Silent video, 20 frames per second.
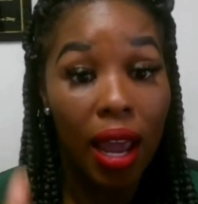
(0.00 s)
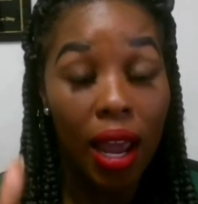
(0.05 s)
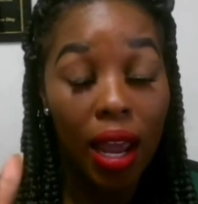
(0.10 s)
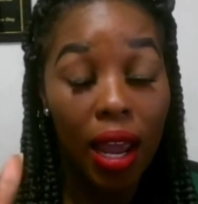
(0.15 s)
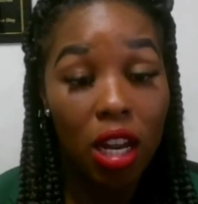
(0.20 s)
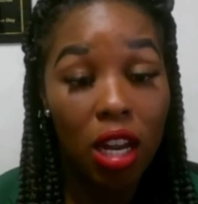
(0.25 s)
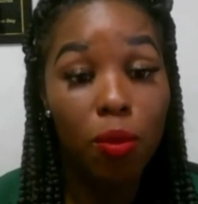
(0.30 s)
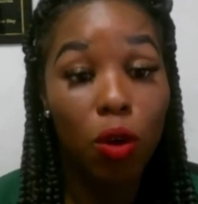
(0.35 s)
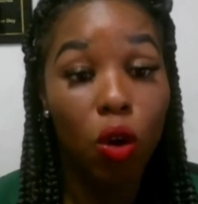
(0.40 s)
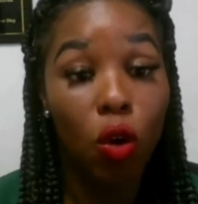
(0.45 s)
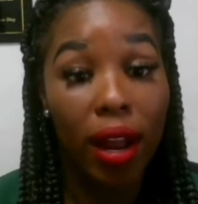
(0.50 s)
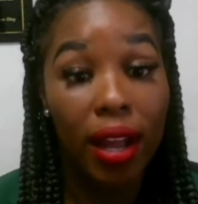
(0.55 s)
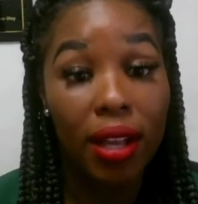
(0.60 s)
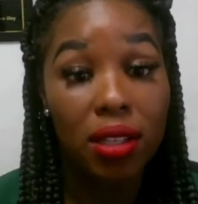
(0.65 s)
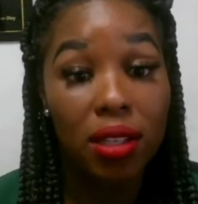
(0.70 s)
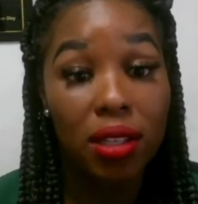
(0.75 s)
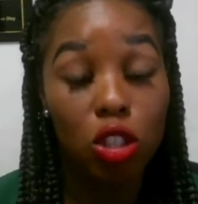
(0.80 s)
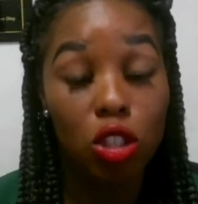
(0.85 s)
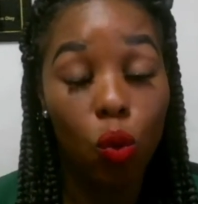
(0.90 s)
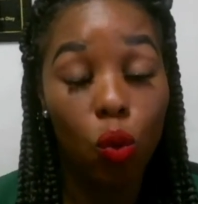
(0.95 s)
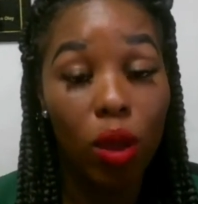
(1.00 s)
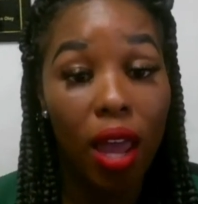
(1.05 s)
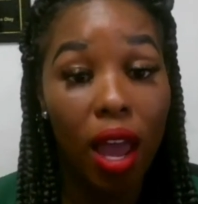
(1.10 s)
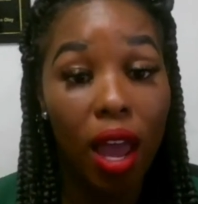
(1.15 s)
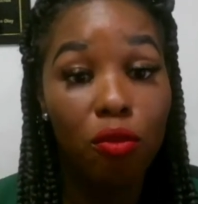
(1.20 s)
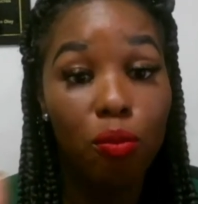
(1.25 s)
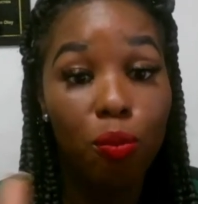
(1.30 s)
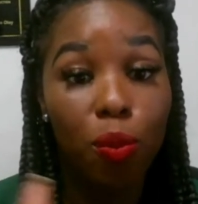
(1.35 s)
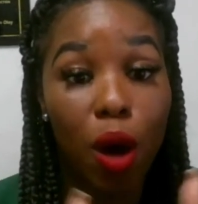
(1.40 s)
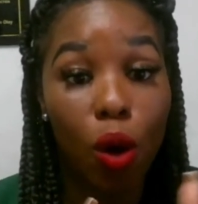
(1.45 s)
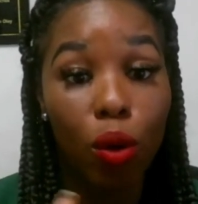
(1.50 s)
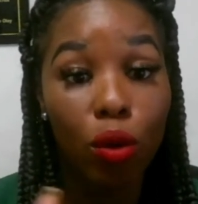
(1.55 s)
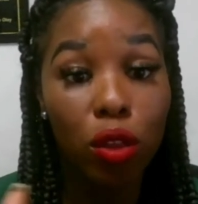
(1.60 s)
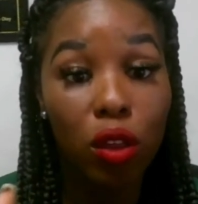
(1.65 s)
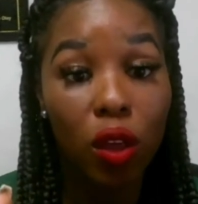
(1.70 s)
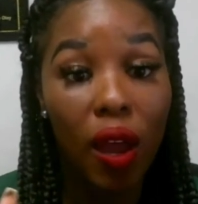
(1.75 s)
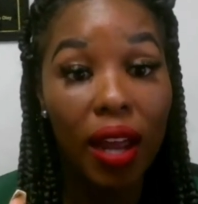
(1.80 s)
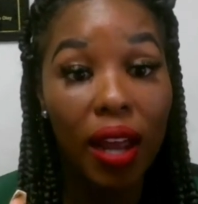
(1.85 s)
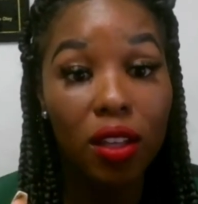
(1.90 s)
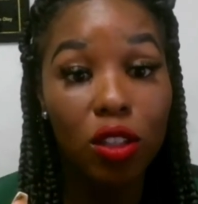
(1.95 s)
and democrats so we have
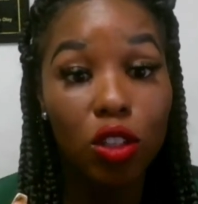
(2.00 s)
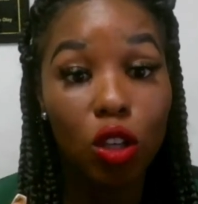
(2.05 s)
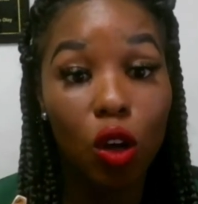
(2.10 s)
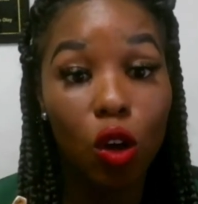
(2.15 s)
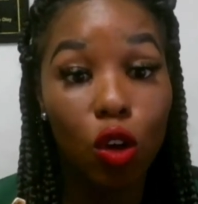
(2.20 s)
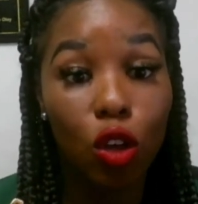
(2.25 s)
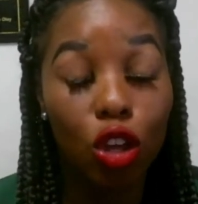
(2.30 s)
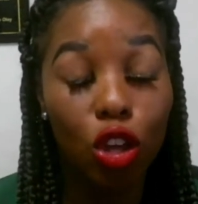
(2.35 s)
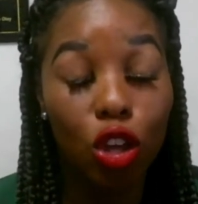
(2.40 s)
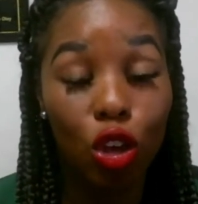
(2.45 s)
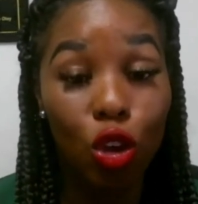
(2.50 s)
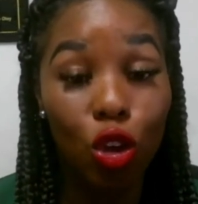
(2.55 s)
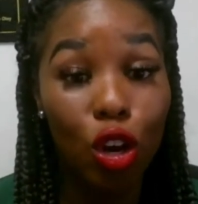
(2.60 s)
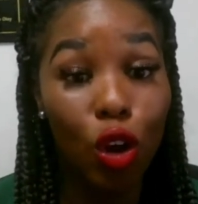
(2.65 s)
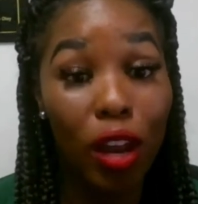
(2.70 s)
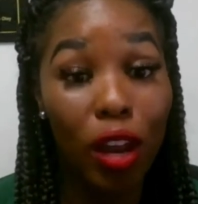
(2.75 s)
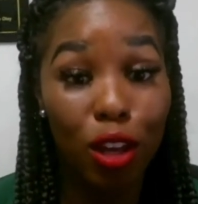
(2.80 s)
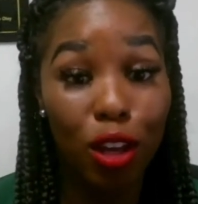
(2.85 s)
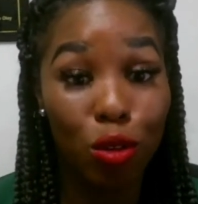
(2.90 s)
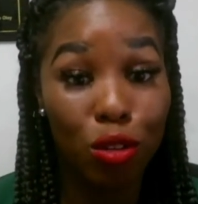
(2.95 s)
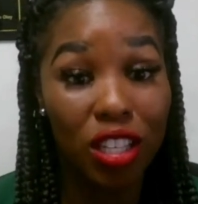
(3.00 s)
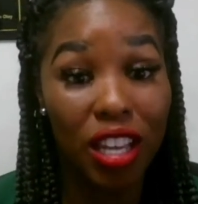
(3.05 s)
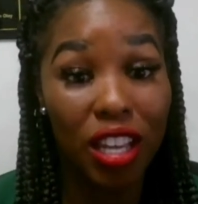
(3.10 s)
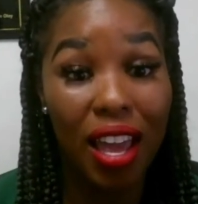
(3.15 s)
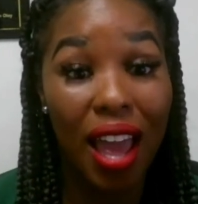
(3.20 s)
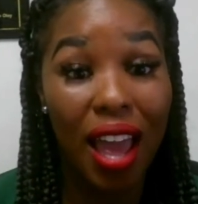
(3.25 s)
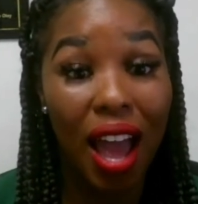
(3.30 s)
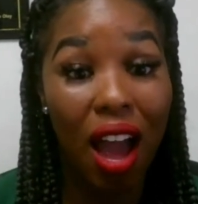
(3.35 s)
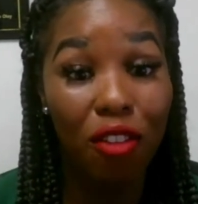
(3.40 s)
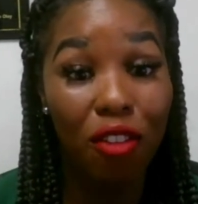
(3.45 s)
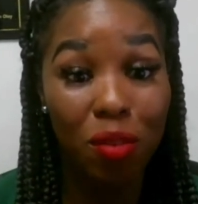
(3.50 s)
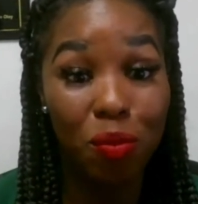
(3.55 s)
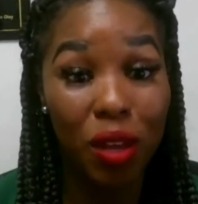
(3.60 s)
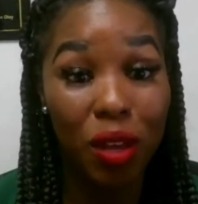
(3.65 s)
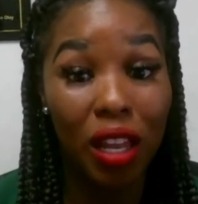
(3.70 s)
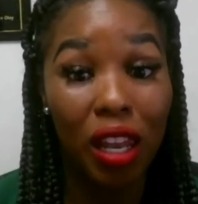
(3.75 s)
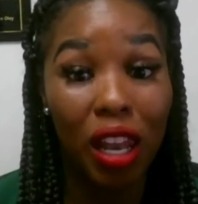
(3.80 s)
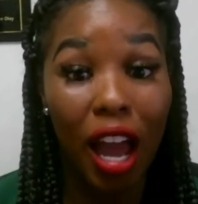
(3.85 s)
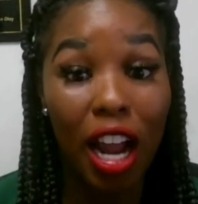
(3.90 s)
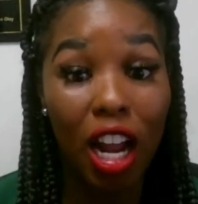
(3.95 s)
both and so you know like you said having to
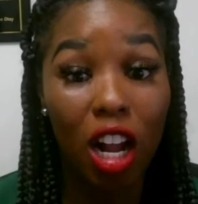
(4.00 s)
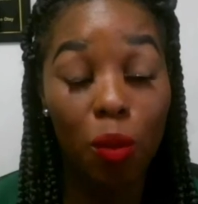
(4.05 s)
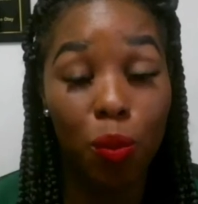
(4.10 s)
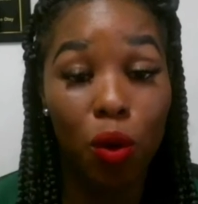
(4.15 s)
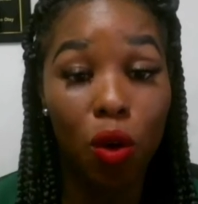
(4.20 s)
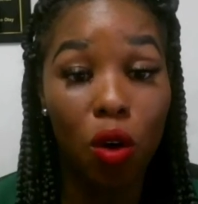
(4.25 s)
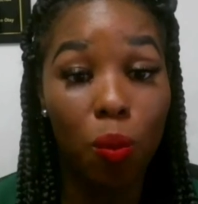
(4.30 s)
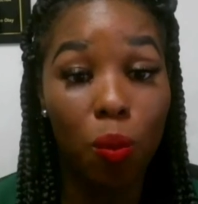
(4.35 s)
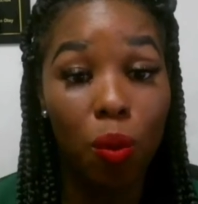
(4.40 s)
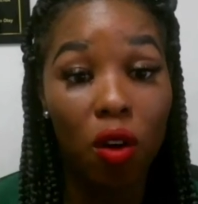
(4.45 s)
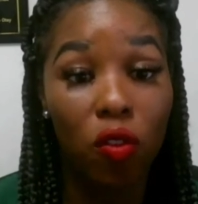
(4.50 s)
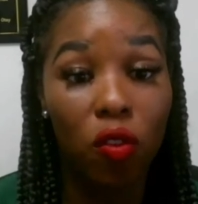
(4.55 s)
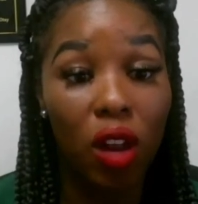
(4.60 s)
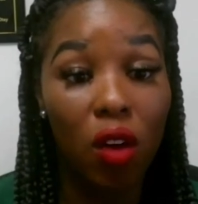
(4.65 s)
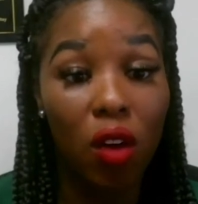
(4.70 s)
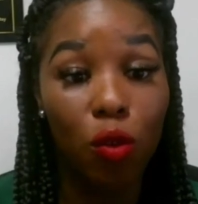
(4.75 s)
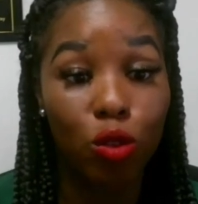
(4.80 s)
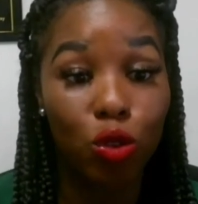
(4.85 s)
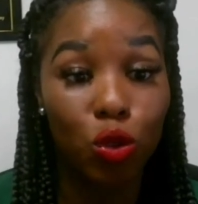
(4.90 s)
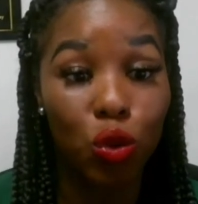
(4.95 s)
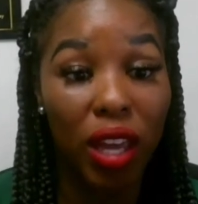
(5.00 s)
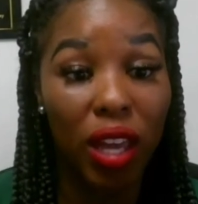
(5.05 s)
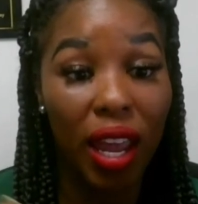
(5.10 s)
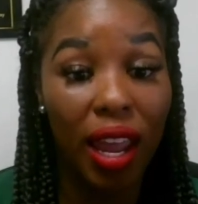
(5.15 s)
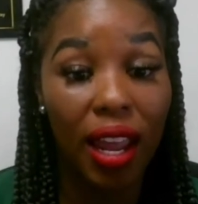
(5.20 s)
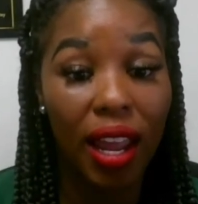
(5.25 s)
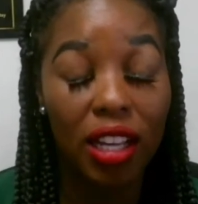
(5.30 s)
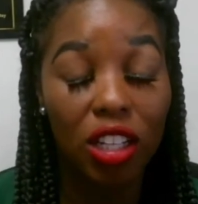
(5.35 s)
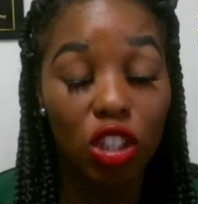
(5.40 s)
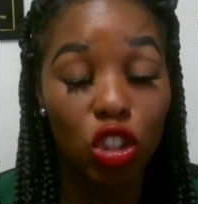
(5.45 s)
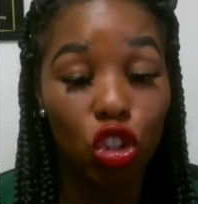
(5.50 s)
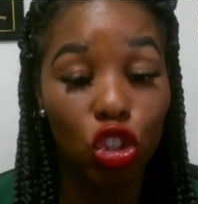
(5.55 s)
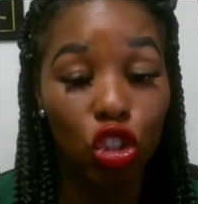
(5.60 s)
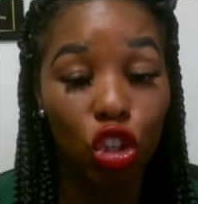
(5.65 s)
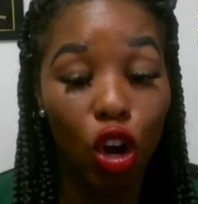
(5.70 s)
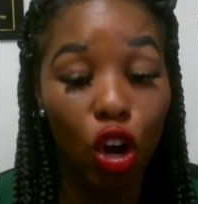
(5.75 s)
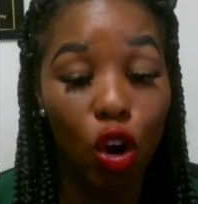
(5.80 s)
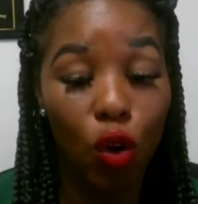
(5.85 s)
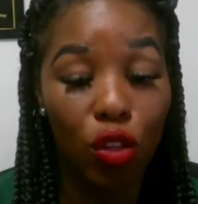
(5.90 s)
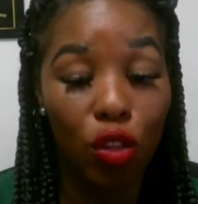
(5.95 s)
be likable on both levels you can't
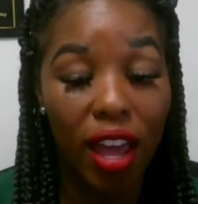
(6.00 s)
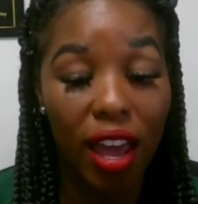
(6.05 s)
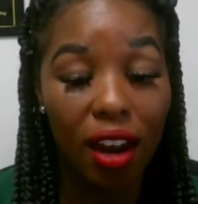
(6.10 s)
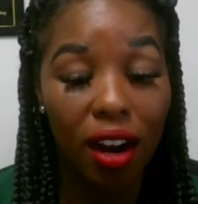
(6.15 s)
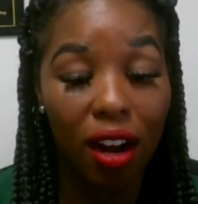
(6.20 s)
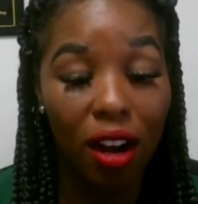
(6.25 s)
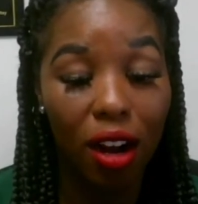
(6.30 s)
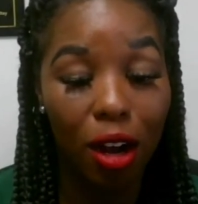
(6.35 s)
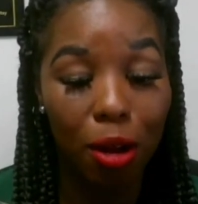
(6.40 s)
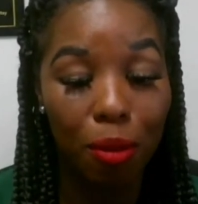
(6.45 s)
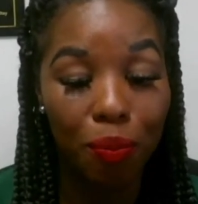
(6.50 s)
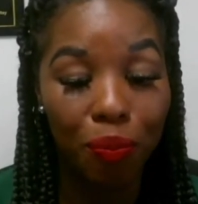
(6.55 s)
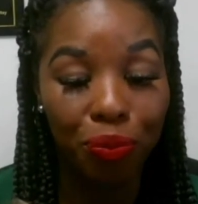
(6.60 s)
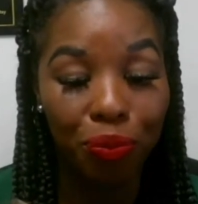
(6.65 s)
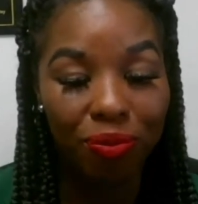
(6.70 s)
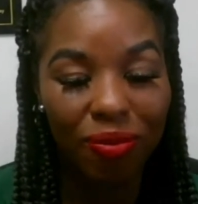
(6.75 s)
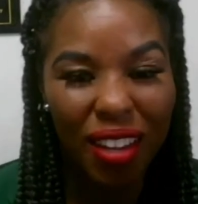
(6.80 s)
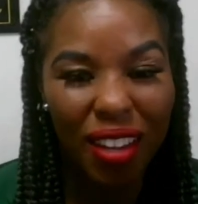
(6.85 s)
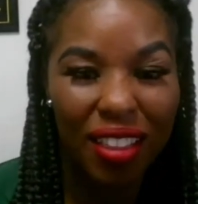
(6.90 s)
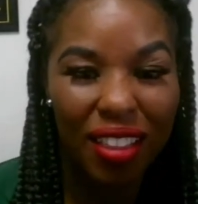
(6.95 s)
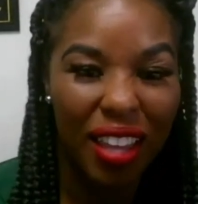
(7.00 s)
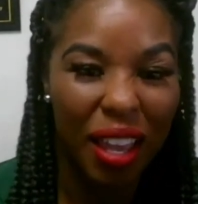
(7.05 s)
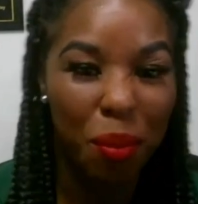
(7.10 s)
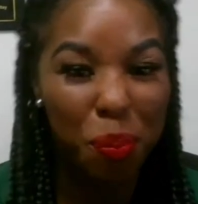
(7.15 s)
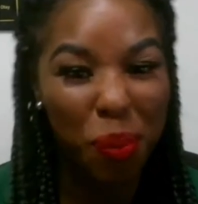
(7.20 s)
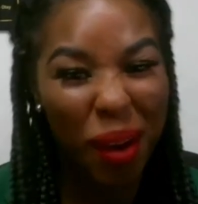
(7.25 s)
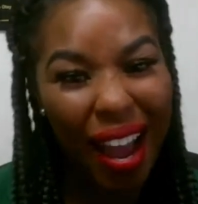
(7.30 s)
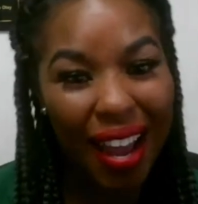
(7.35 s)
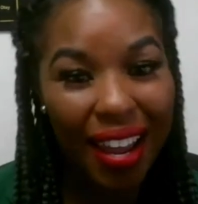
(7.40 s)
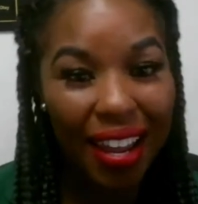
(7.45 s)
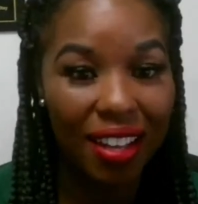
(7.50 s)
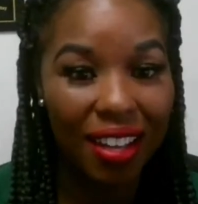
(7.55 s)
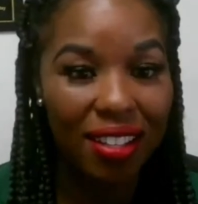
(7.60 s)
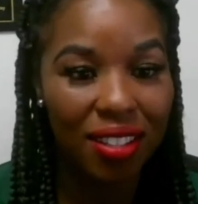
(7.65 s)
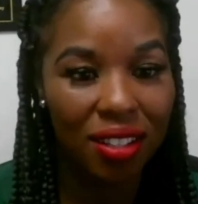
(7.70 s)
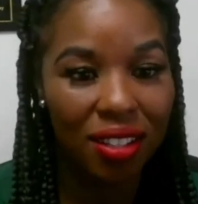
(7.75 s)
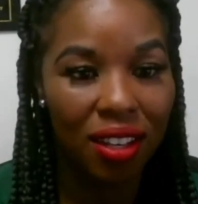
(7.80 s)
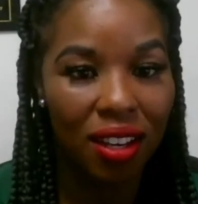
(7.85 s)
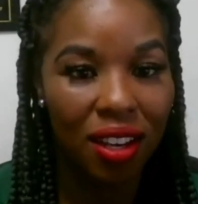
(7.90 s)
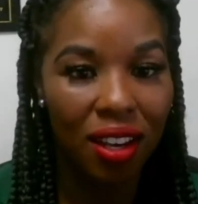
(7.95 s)
show that um that
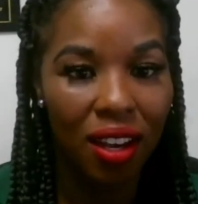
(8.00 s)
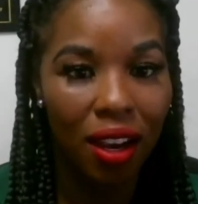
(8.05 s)
bias the